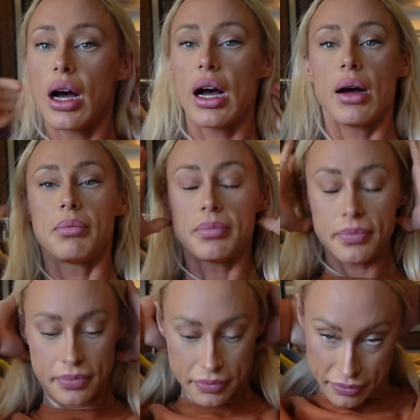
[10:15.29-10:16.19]

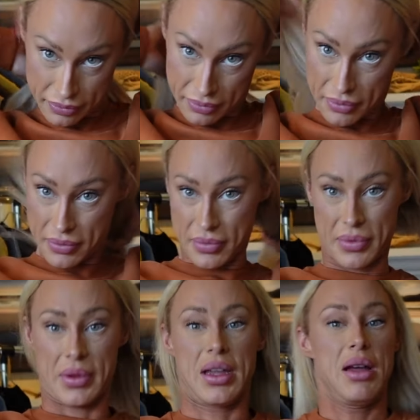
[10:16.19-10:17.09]

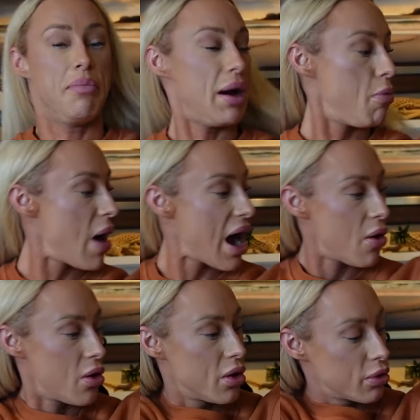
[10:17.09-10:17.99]
But
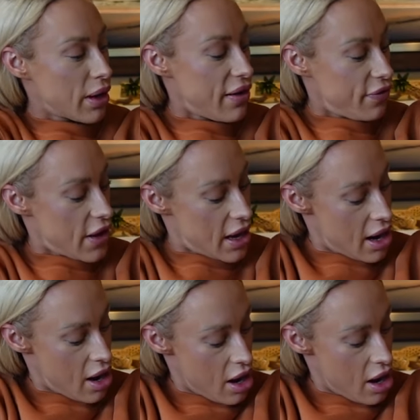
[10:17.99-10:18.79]
wow, great fit.